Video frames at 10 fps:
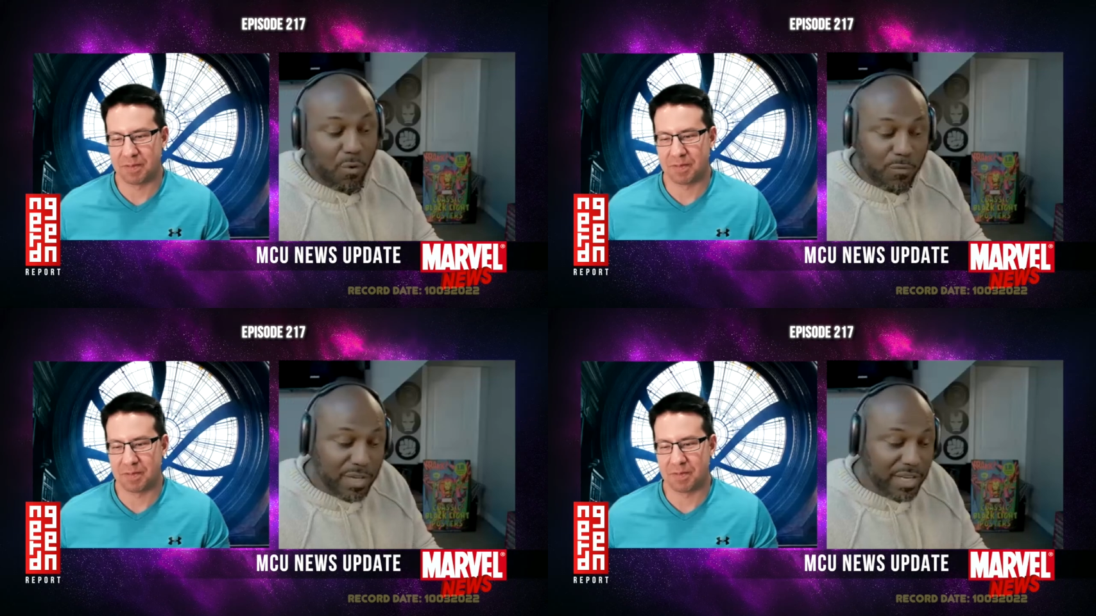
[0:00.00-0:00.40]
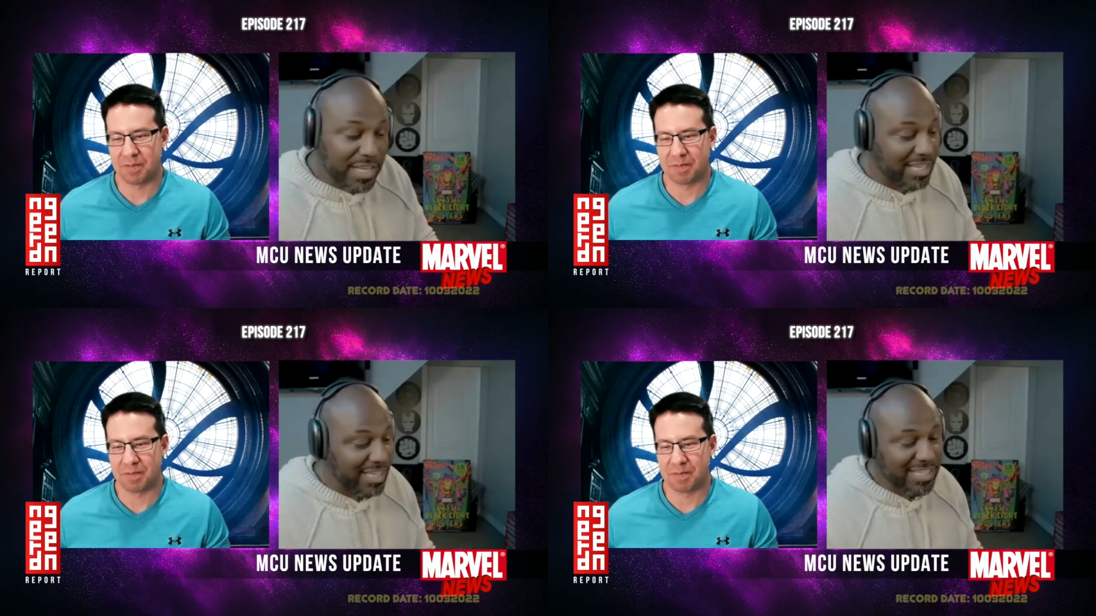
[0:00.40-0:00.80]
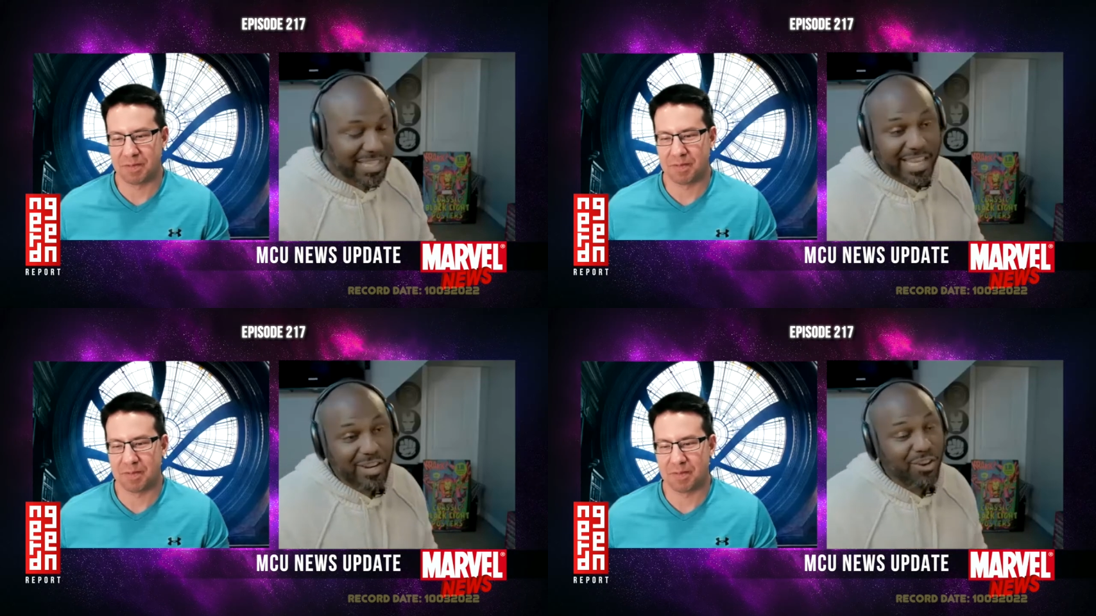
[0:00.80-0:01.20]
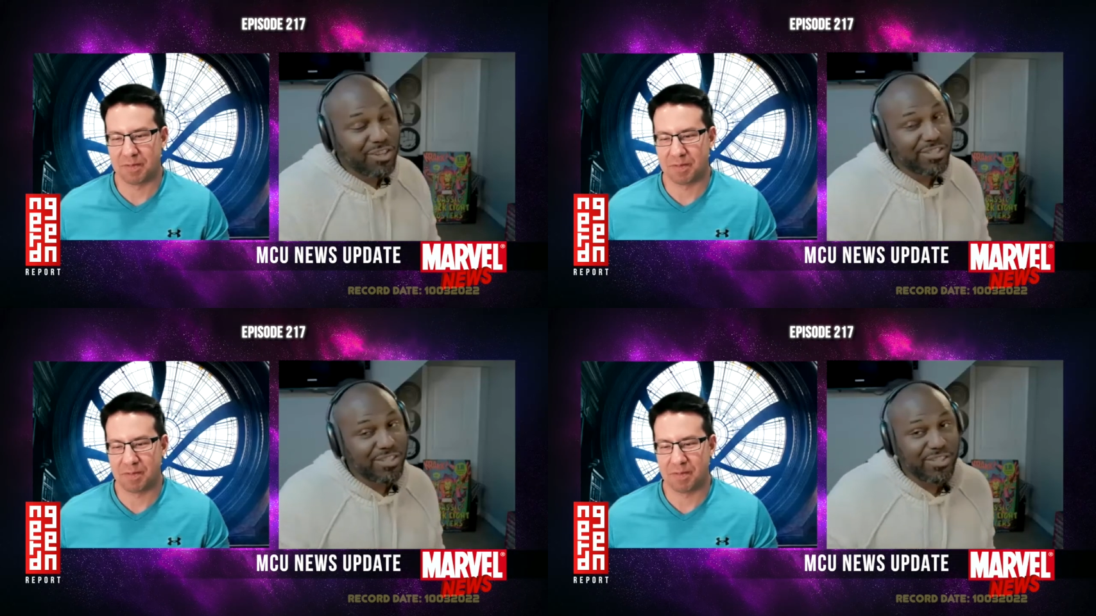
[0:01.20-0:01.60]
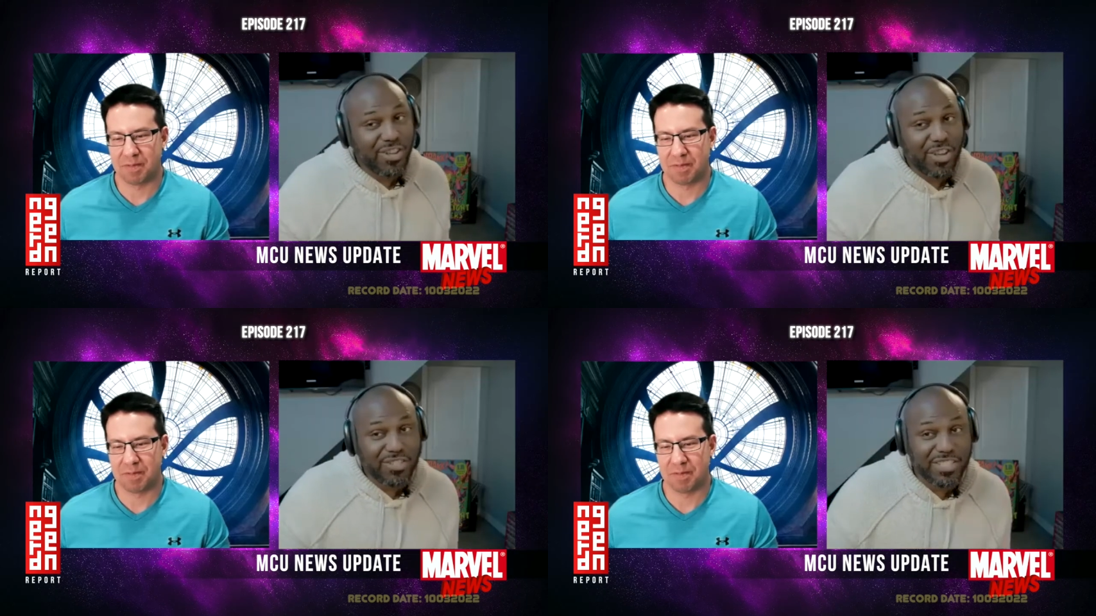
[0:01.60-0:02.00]
Speaker 1: Hopefully he doesn't get lost in the
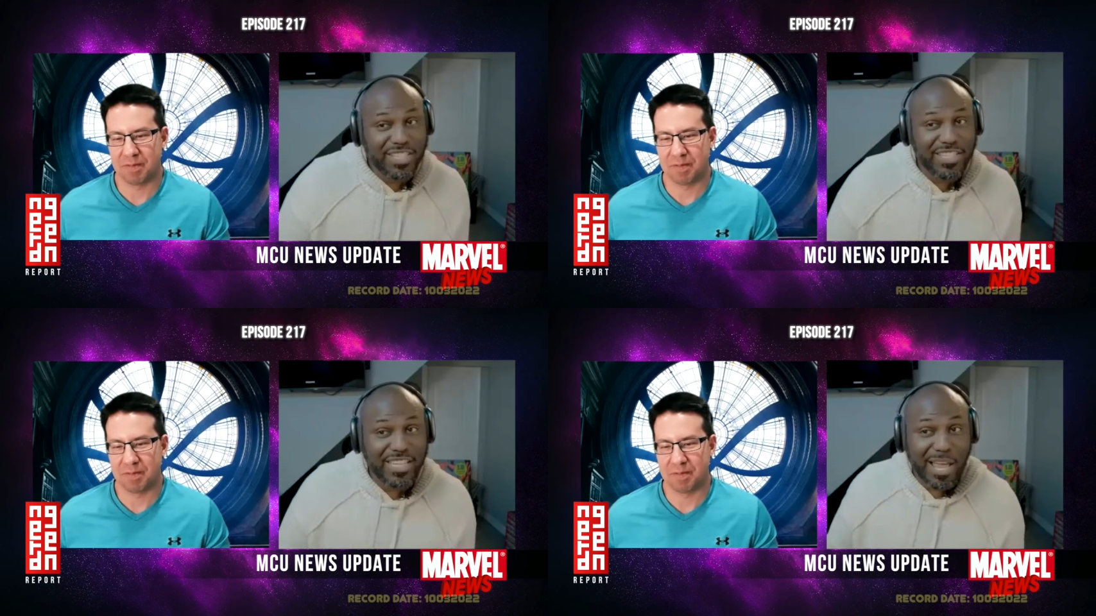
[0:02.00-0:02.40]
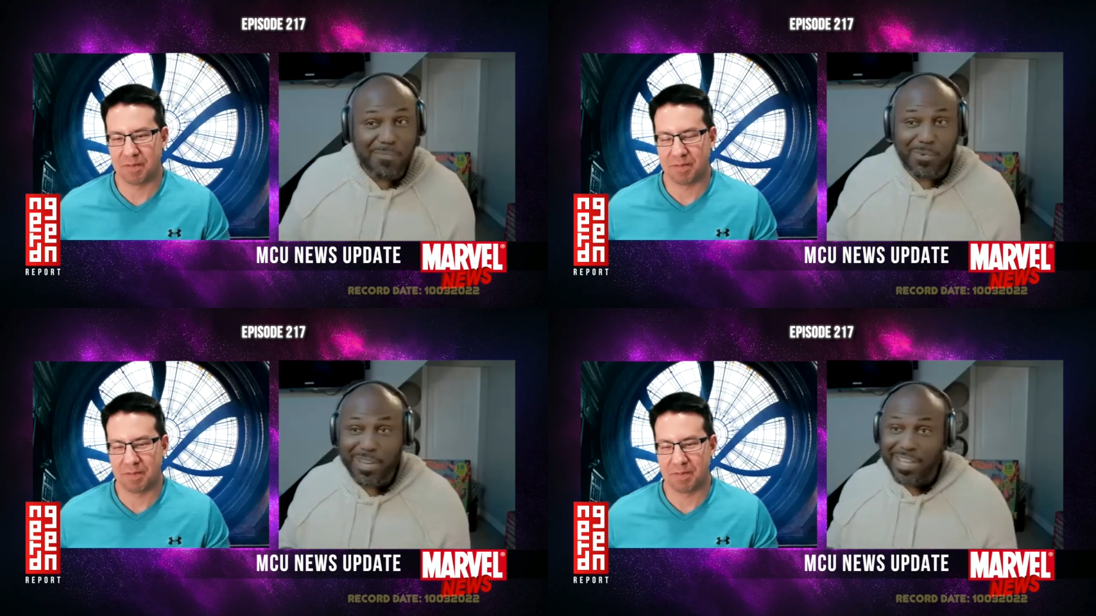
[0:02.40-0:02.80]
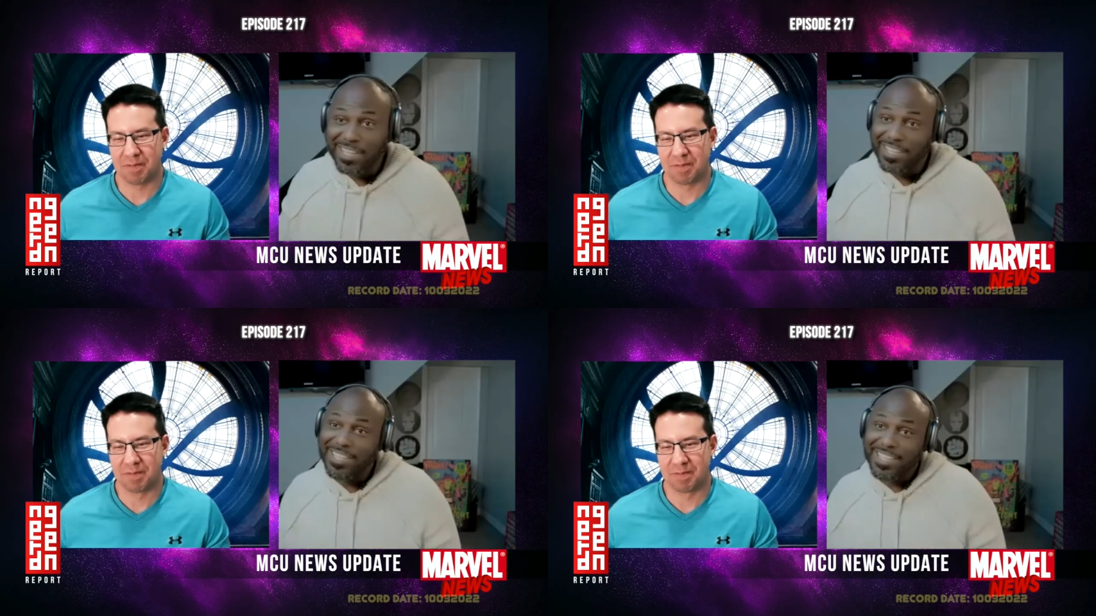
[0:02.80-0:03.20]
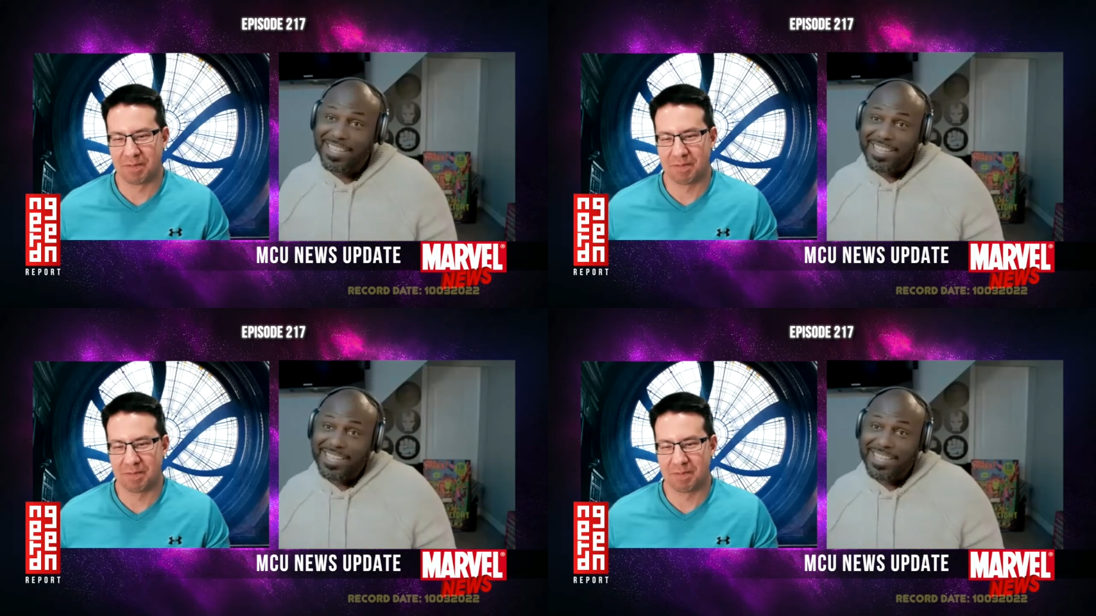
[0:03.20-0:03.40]
sauce and the celebrity